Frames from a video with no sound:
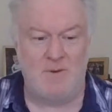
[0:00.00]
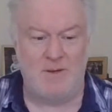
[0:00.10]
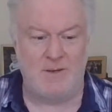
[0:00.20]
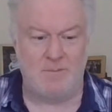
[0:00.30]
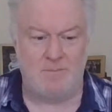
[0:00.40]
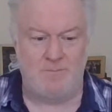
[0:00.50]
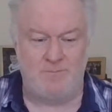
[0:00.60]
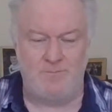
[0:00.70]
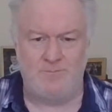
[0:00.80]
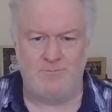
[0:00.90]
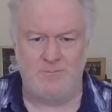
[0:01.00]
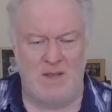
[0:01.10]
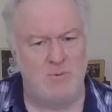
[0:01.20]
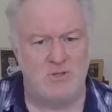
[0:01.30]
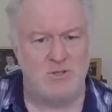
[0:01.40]

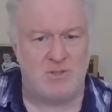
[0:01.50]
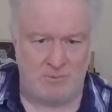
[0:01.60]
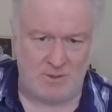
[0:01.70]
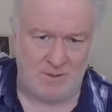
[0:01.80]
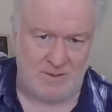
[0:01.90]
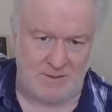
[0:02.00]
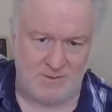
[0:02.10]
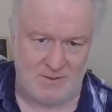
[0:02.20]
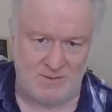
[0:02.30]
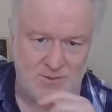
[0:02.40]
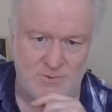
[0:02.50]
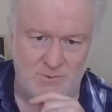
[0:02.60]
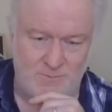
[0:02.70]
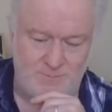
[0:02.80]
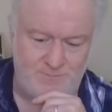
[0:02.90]
it was just a really nice thing to do.
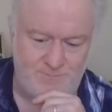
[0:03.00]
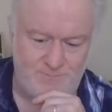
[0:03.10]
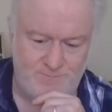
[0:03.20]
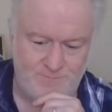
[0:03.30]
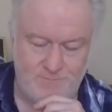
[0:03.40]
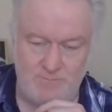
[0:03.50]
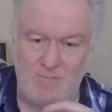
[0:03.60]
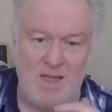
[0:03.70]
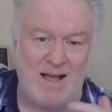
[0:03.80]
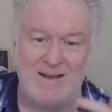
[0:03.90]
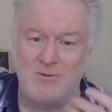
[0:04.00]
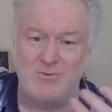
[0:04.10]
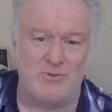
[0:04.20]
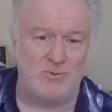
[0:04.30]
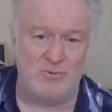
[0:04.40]
I
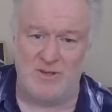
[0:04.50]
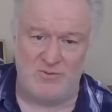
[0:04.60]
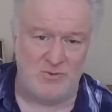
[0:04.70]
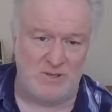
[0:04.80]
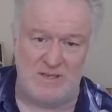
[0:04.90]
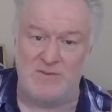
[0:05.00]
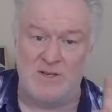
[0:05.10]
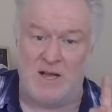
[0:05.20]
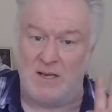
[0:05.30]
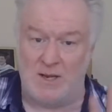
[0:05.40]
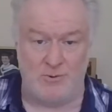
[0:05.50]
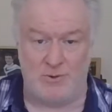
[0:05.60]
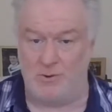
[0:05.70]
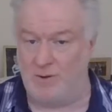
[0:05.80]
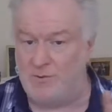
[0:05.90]
don't know if you're even allowed
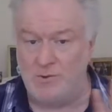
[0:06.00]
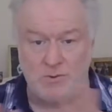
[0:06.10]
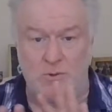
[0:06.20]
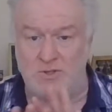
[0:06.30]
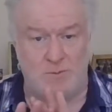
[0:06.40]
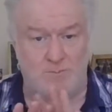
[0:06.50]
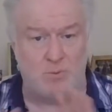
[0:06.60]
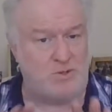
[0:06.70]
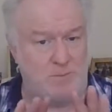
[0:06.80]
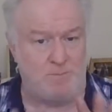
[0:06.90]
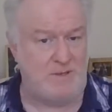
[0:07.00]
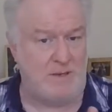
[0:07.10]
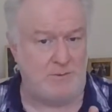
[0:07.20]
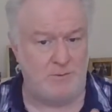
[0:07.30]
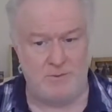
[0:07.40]
out. If you're not supposed to be
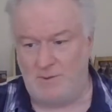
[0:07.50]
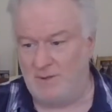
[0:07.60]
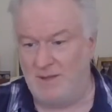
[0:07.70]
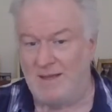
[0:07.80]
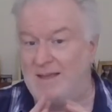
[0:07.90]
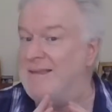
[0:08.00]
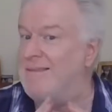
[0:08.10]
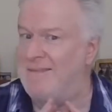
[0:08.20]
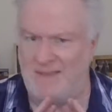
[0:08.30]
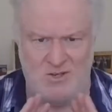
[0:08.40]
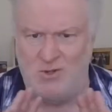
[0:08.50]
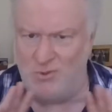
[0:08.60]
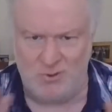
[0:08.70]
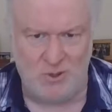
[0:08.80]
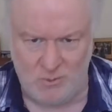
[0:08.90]
out, then
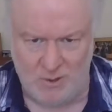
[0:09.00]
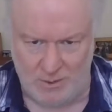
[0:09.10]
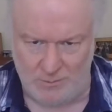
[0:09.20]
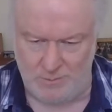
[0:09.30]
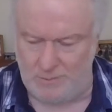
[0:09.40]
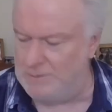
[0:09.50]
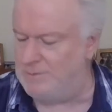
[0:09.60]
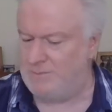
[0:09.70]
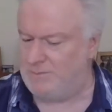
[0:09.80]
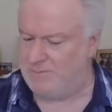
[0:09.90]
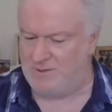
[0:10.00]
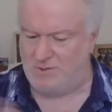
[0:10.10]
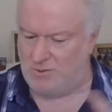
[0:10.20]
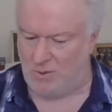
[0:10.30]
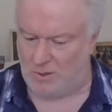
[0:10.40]
don't go out. This
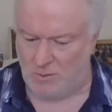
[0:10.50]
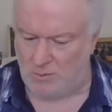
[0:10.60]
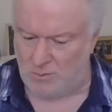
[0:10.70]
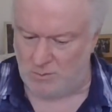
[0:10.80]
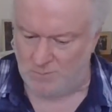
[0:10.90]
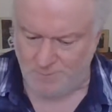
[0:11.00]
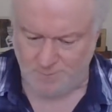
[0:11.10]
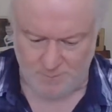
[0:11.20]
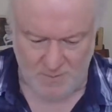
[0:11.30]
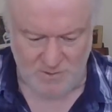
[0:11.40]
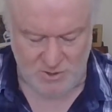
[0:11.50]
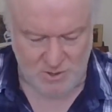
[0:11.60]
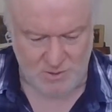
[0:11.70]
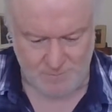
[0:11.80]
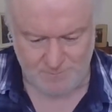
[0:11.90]
is not a call. It's
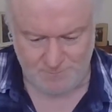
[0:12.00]
just,